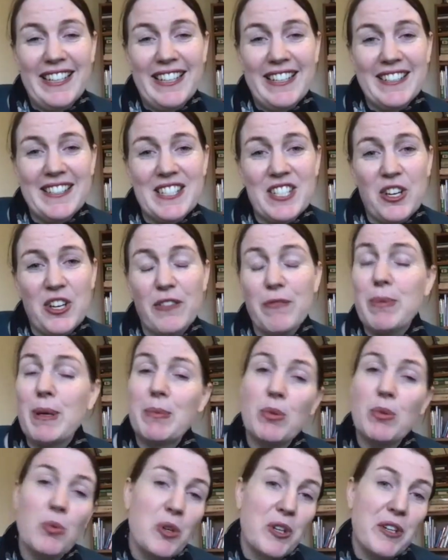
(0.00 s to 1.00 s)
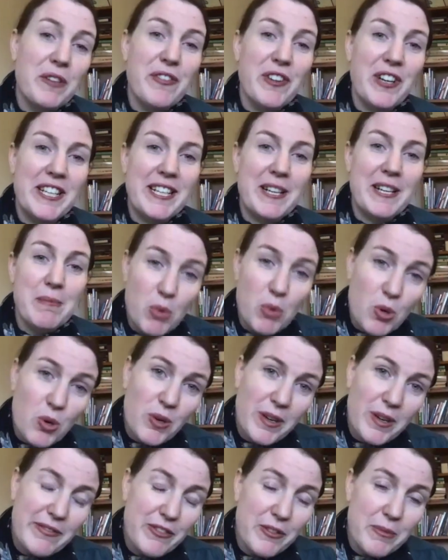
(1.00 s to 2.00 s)
And so if people want to find out more
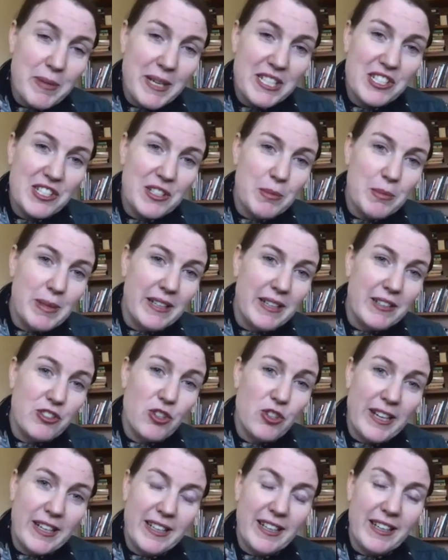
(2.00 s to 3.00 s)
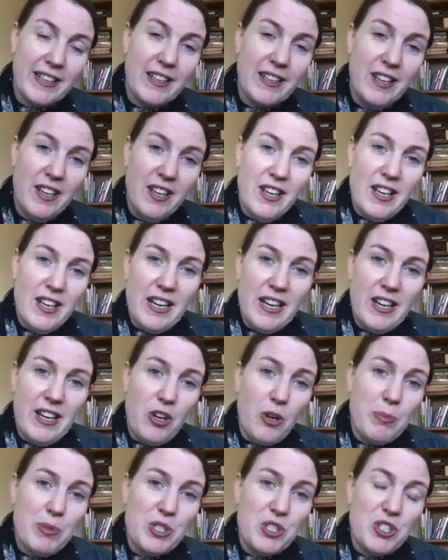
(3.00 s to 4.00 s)
information about training
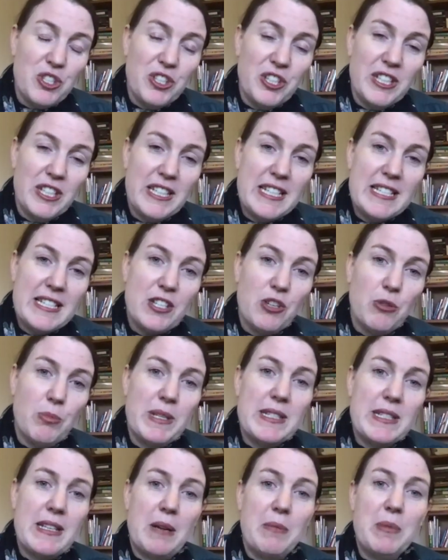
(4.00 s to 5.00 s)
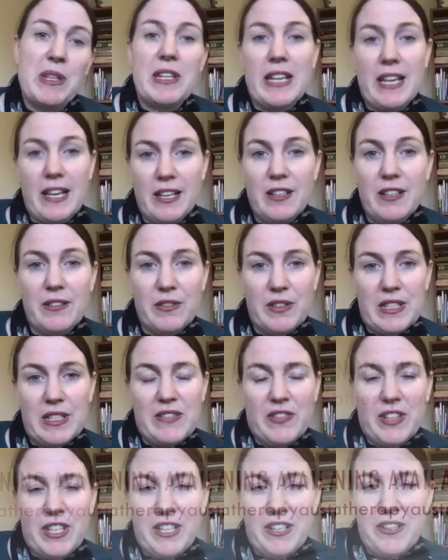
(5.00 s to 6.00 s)
opportunities, there'll be some at the end of this
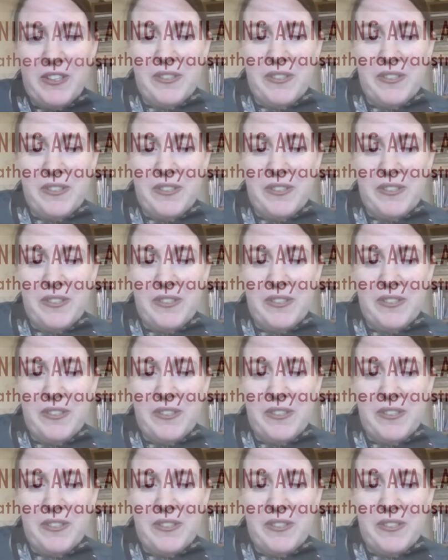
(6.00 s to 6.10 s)
video.